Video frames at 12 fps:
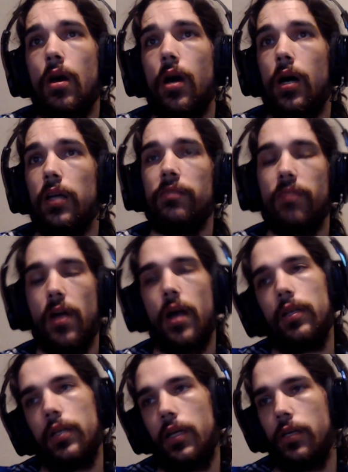It's
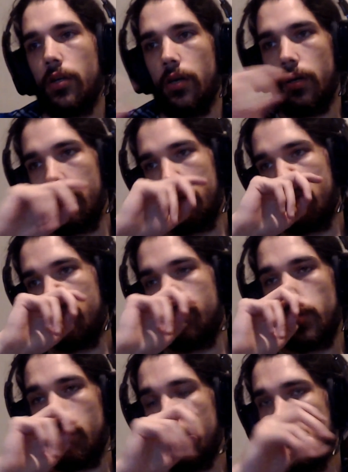very linear. It's
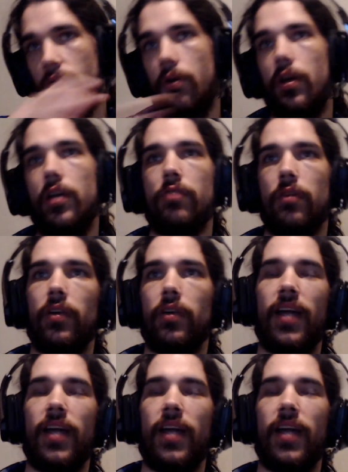pretty much story-driven.